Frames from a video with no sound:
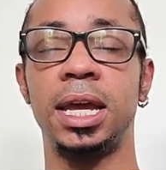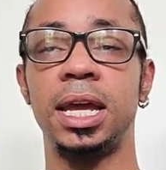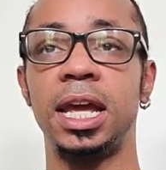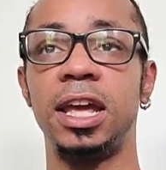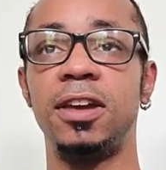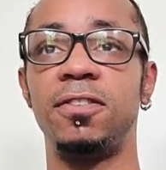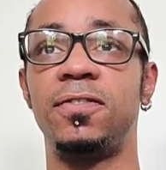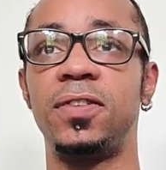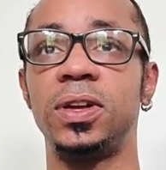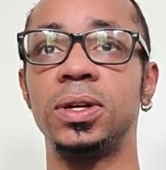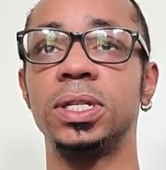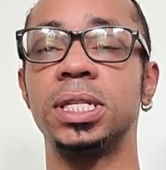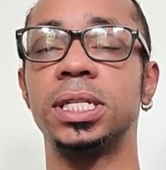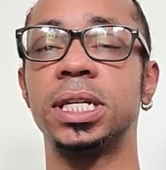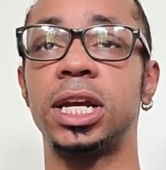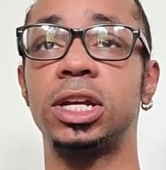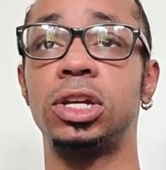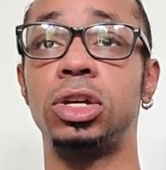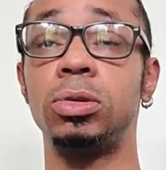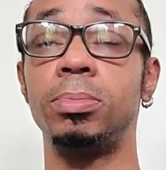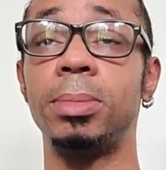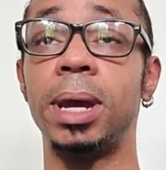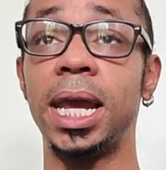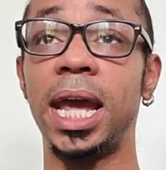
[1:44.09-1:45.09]
It feels
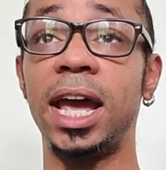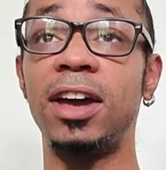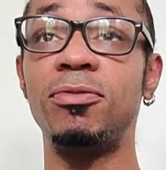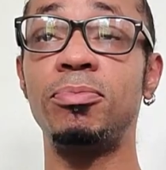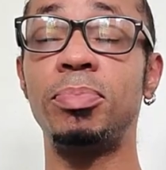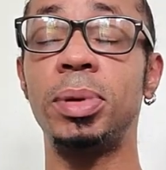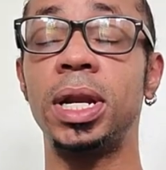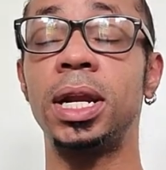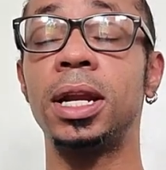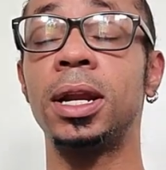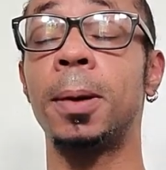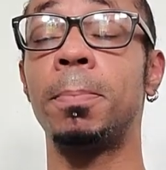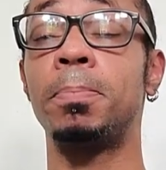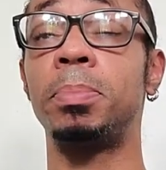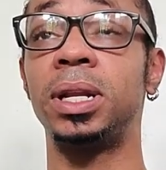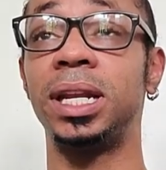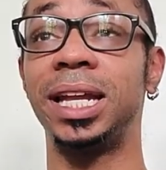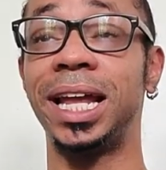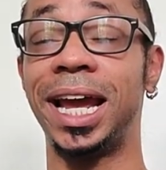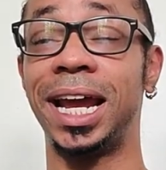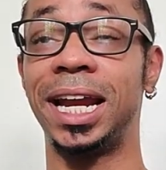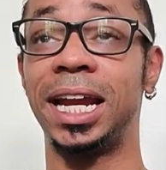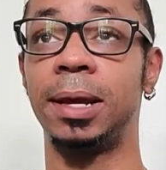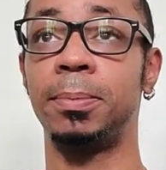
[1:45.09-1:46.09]
like you may have been in a
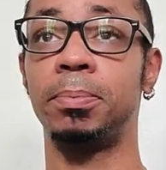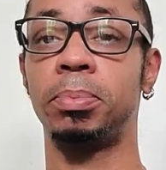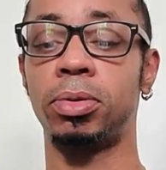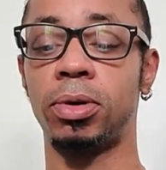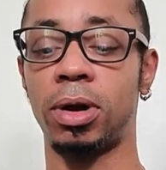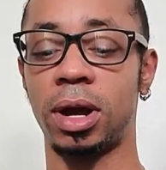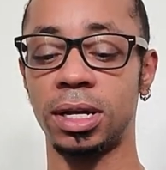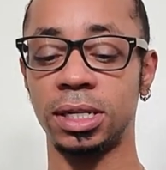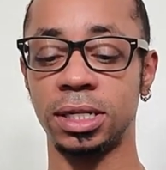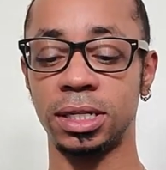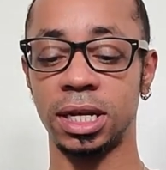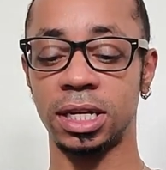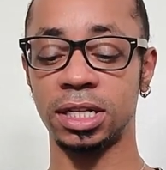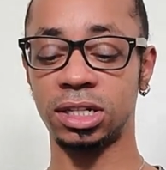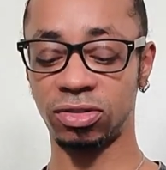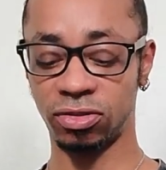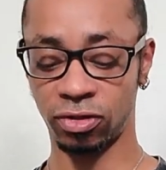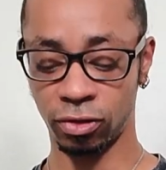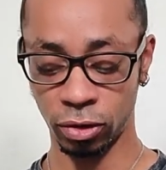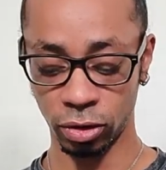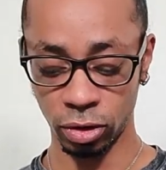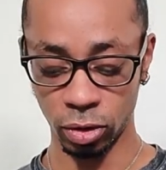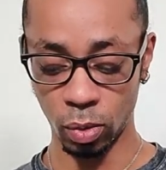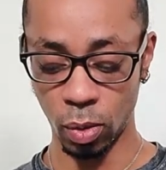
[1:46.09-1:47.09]
planning process
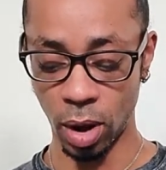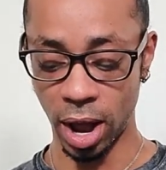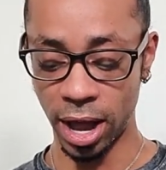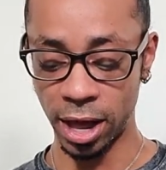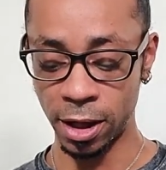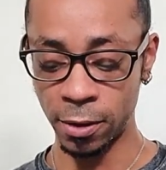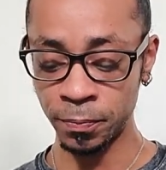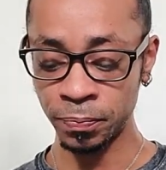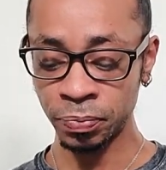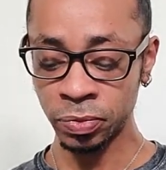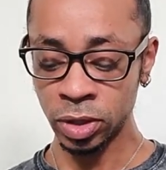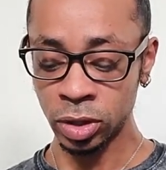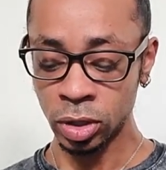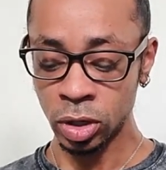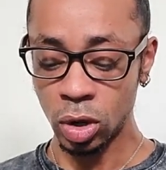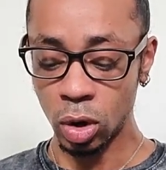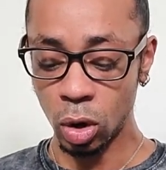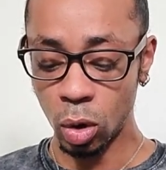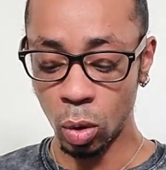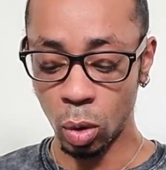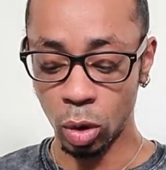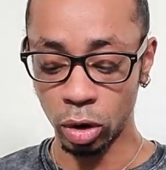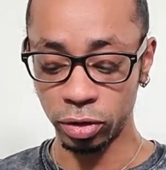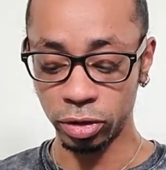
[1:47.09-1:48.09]
for a while,
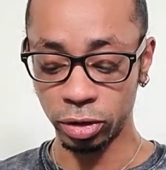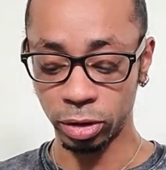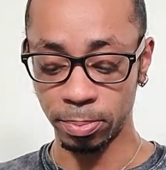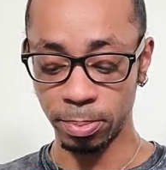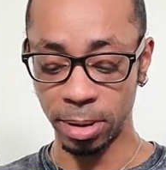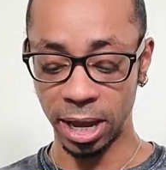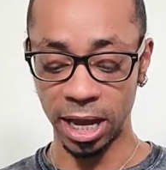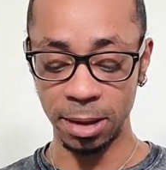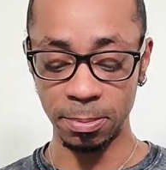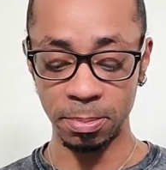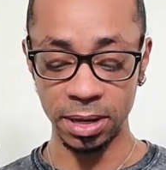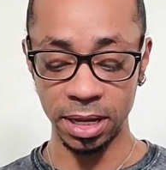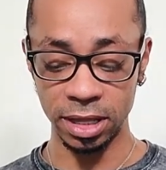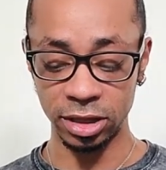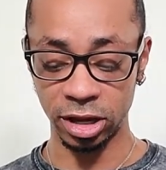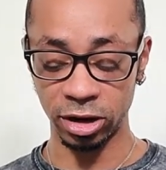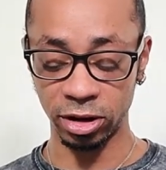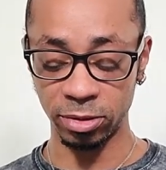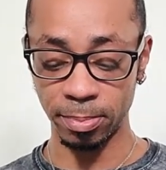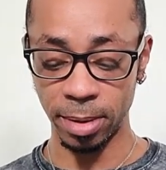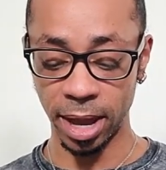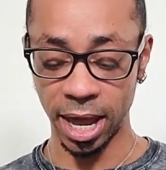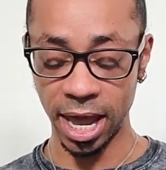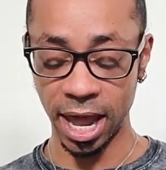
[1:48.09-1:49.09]
or there may
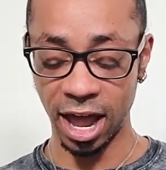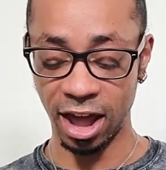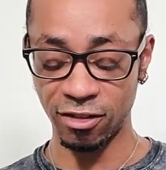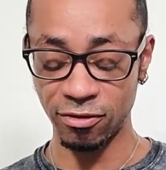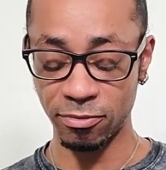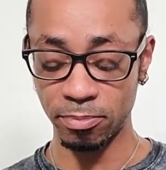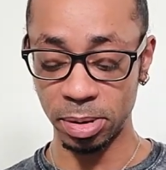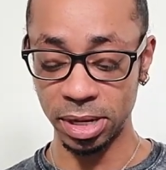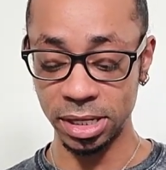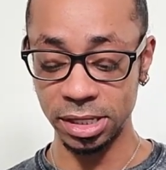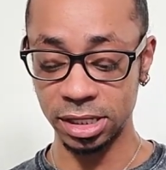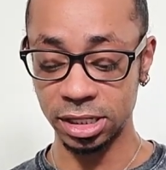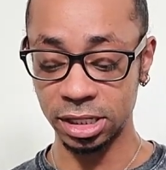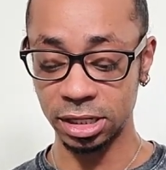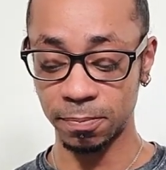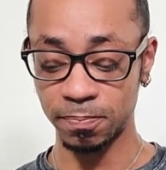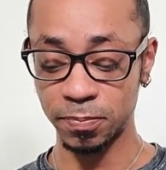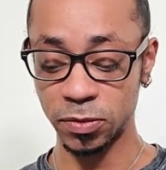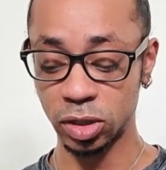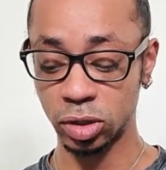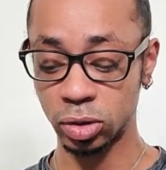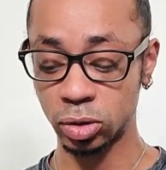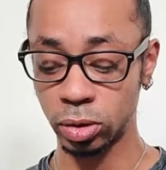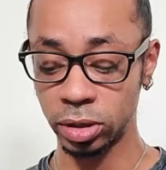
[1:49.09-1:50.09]
have been
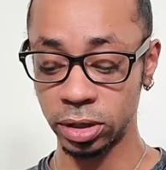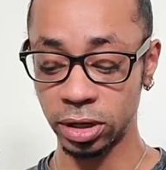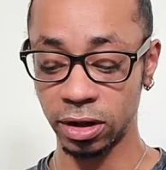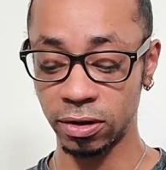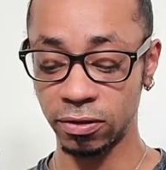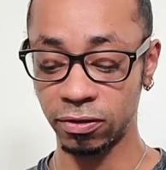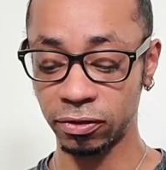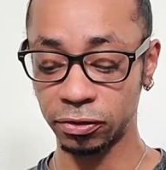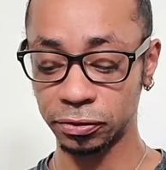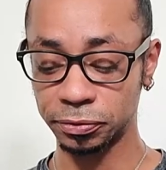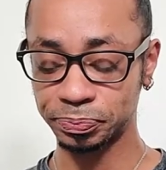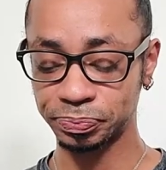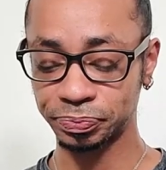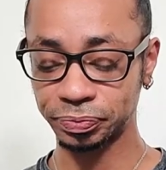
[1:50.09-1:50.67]
some sort of